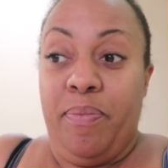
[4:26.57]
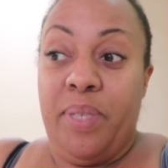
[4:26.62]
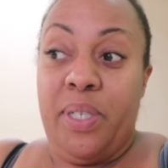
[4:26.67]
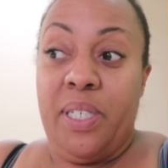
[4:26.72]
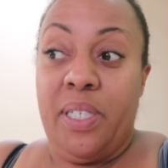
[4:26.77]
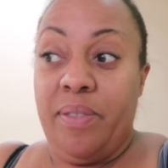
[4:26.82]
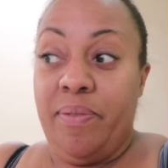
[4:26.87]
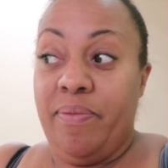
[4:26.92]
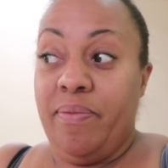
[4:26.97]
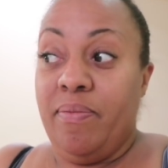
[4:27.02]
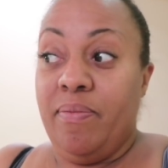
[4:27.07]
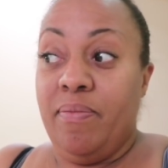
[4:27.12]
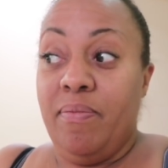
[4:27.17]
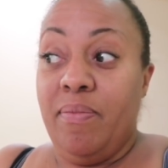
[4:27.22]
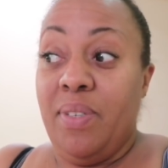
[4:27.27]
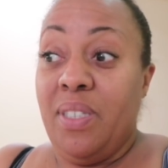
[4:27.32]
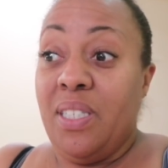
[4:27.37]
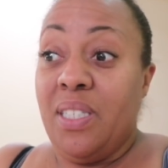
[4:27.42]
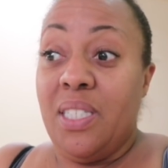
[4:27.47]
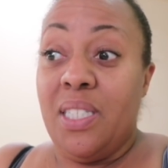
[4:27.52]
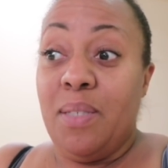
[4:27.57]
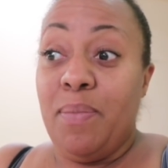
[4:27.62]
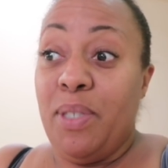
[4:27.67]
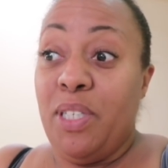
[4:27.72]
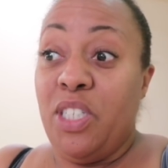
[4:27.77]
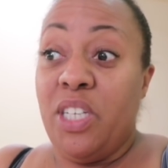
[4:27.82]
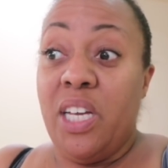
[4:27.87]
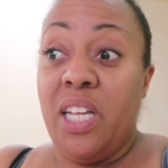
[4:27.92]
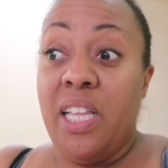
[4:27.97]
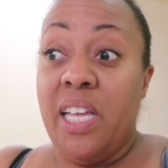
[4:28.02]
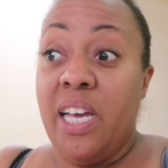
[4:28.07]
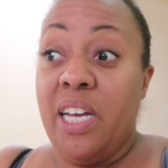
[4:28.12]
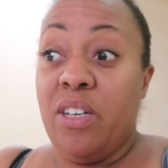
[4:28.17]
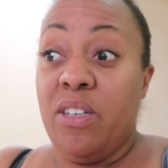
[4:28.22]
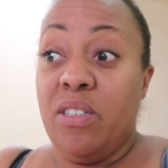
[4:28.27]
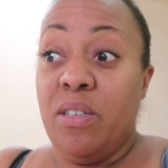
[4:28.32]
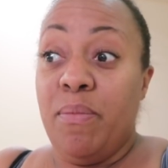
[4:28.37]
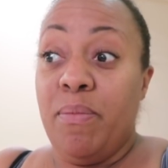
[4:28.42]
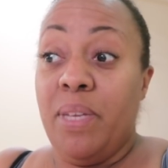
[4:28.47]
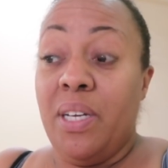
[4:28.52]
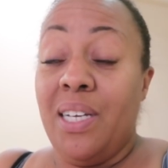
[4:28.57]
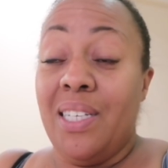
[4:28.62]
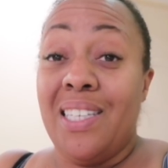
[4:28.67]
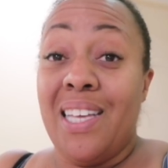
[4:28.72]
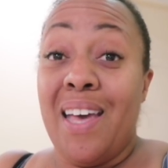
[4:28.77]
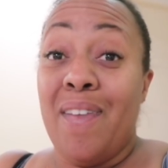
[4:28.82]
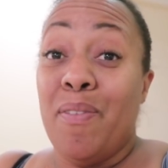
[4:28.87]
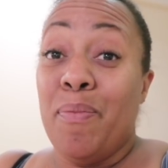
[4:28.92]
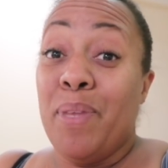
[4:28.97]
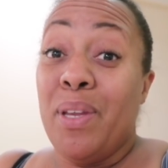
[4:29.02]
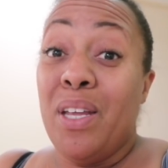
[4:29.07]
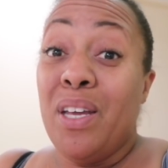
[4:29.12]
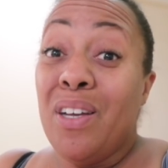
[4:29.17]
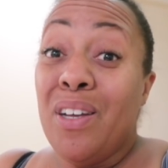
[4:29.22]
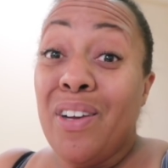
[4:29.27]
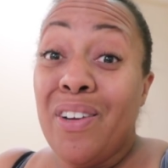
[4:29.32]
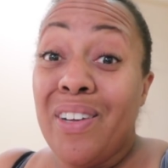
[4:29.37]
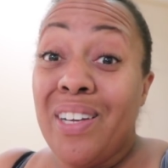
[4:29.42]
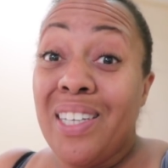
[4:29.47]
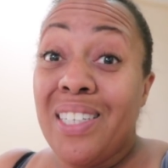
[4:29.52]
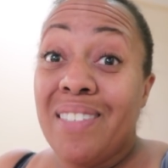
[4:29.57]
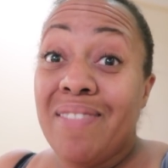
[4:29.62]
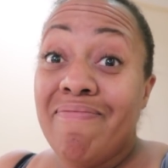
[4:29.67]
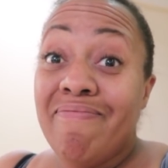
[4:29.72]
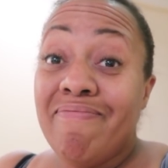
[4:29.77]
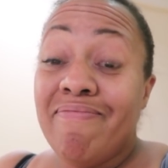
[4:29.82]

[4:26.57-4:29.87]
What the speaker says: But it must be jet lag or something because I haven't been hungry.